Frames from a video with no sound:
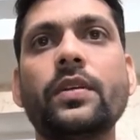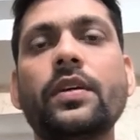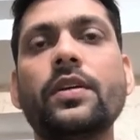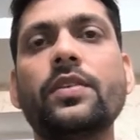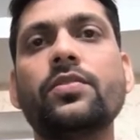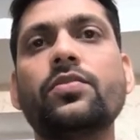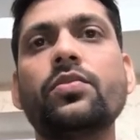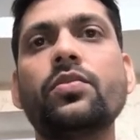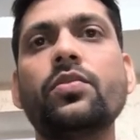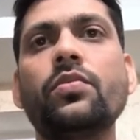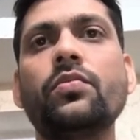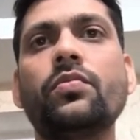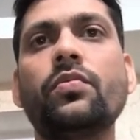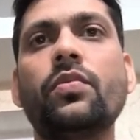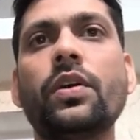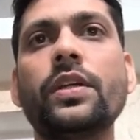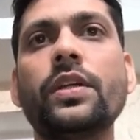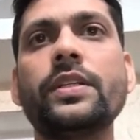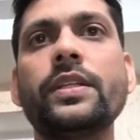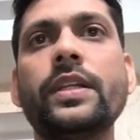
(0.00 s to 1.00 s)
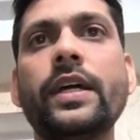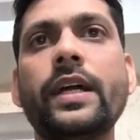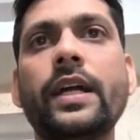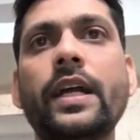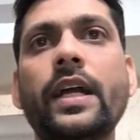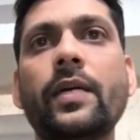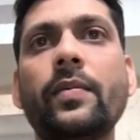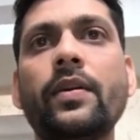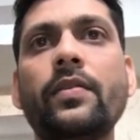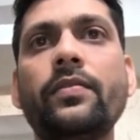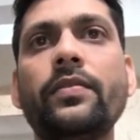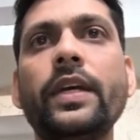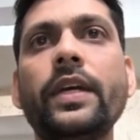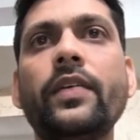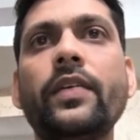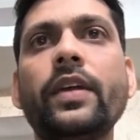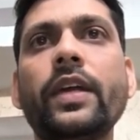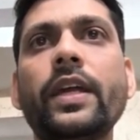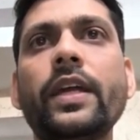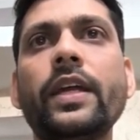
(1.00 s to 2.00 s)
So what is that table we
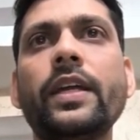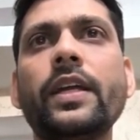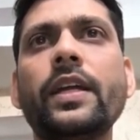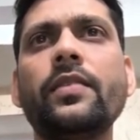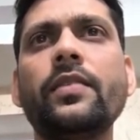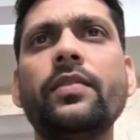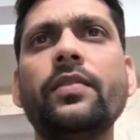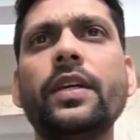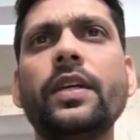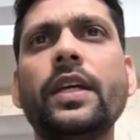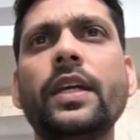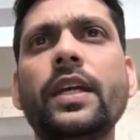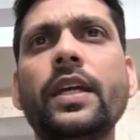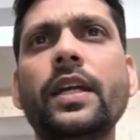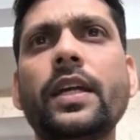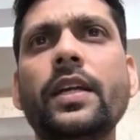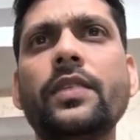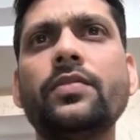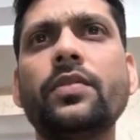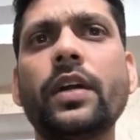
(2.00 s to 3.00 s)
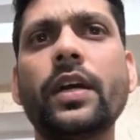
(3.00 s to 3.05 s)
have created? We created